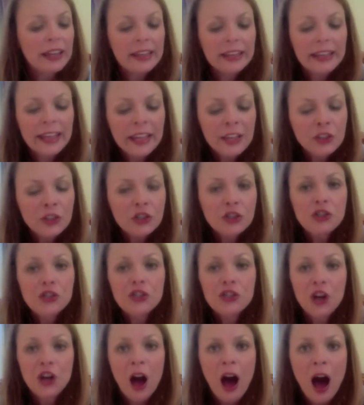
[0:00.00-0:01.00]
each
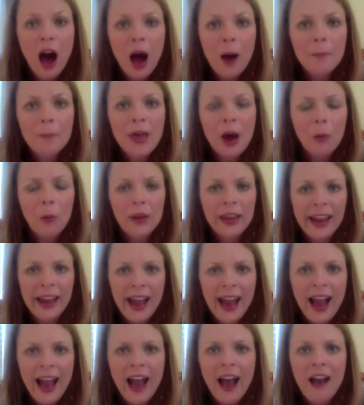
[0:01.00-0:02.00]
job that we
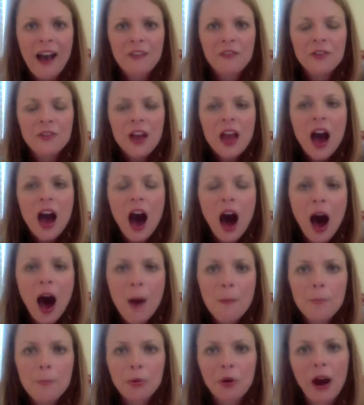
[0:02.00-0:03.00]
have
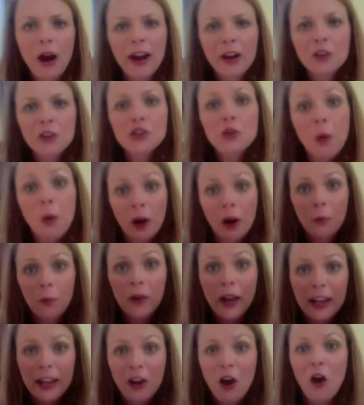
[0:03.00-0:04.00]
prior to our
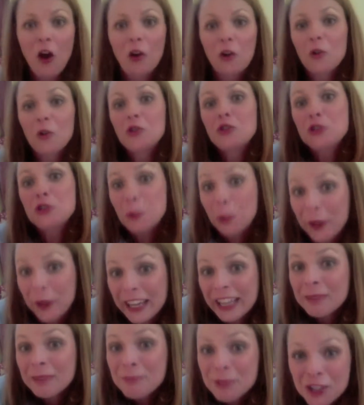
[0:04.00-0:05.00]
what I call
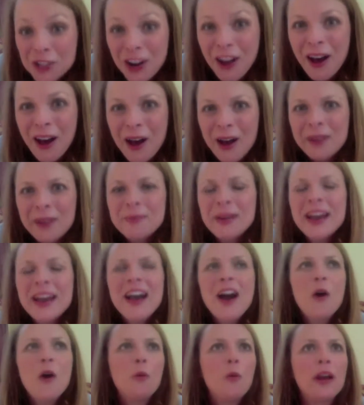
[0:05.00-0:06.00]
dream job,
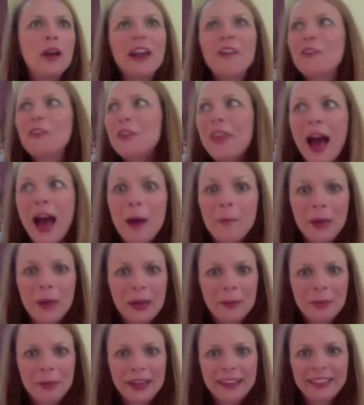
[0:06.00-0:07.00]
whatever that
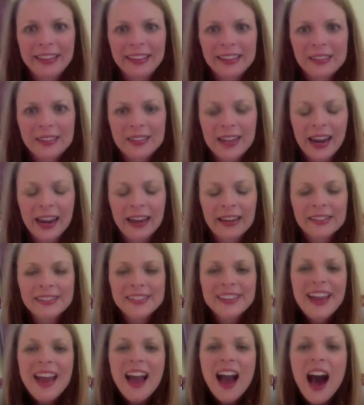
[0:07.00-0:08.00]
may be these
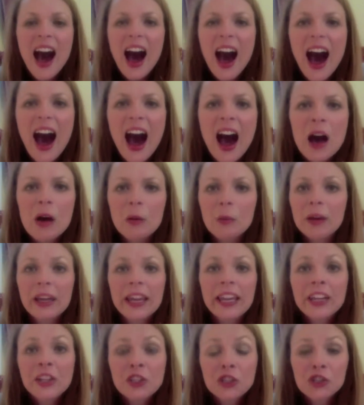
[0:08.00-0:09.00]
days,
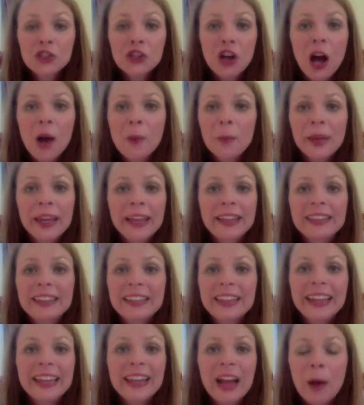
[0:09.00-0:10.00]
each job can
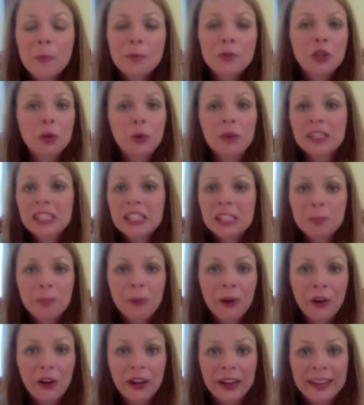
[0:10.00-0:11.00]
lead up to
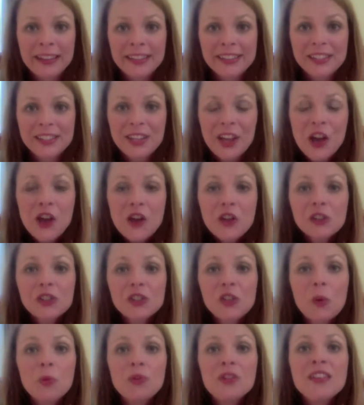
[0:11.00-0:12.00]
experience.
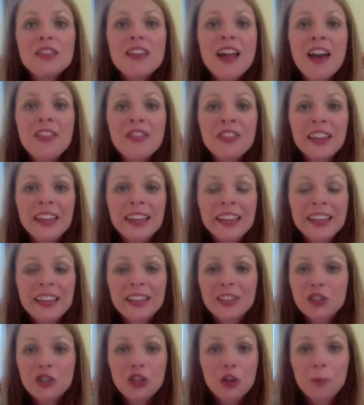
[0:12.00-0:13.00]
So nothing
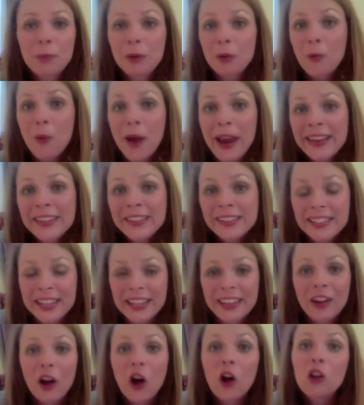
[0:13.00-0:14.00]
should be
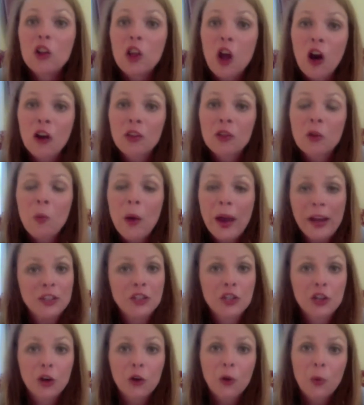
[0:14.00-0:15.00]
wasted along the way
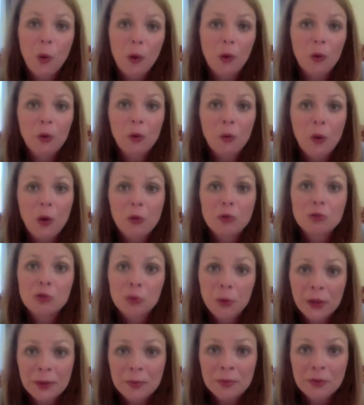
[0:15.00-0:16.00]
to your quote unquote
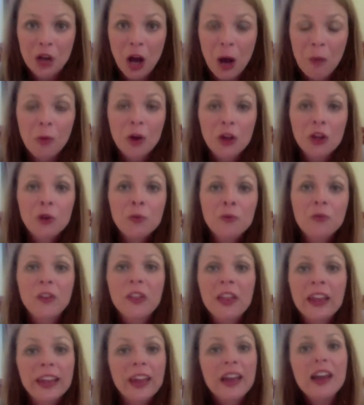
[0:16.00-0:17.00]
dream job. What you feel
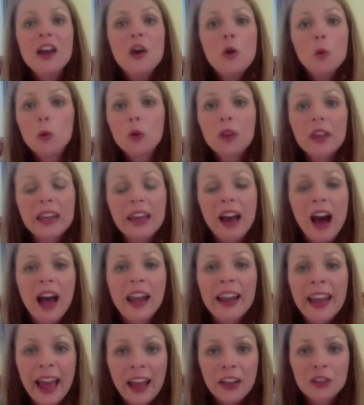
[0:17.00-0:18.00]
like really
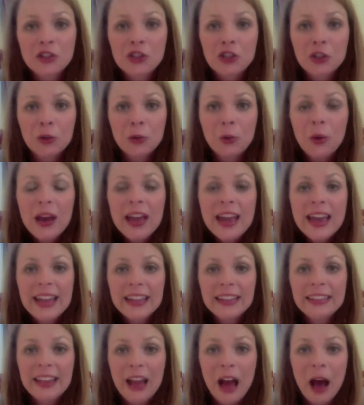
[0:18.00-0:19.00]
God has
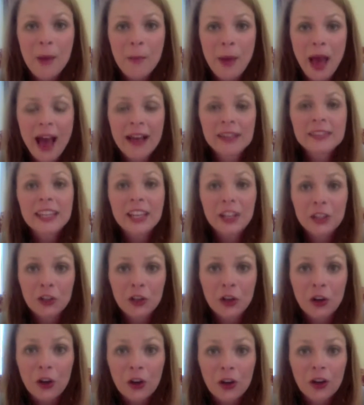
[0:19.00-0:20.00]
in
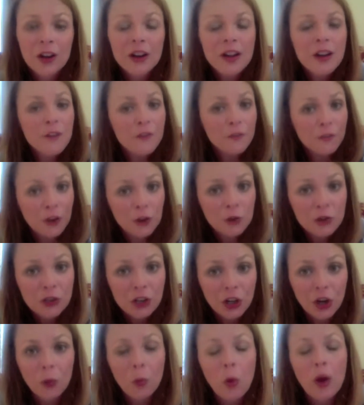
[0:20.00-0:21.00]
your
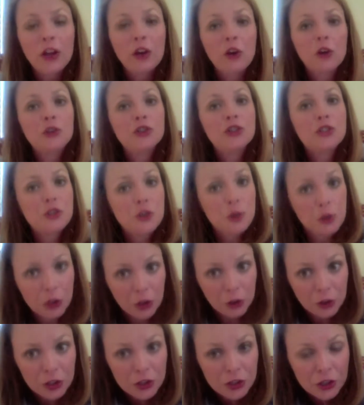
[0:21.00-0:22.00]
future, what you're
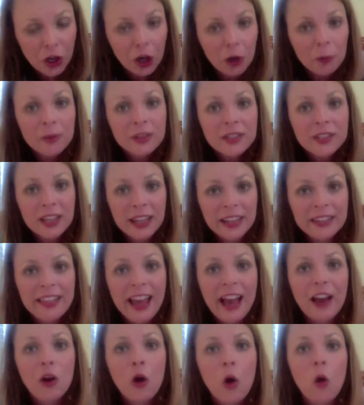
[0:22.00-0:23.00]
determined to hit
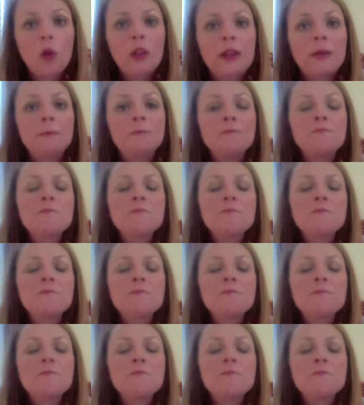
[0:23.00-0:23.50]
that goal in.